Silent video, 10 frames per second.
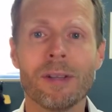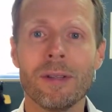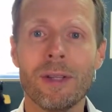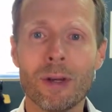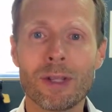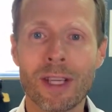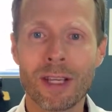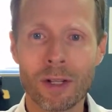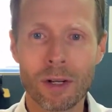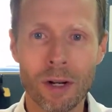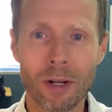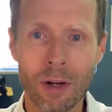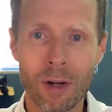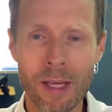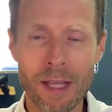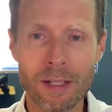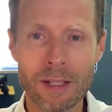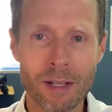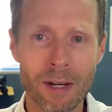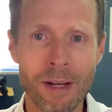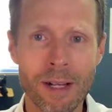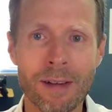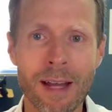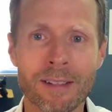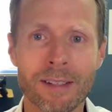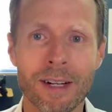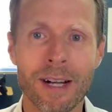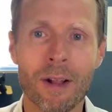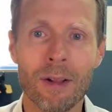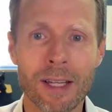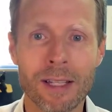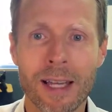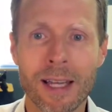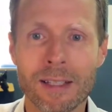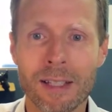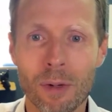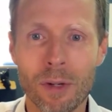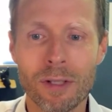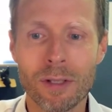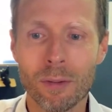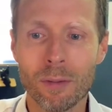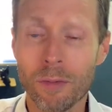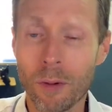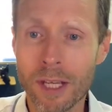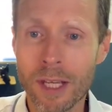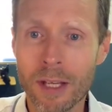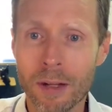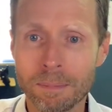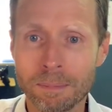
those things are going to be the determining factor in how long it takes someone to fully heal.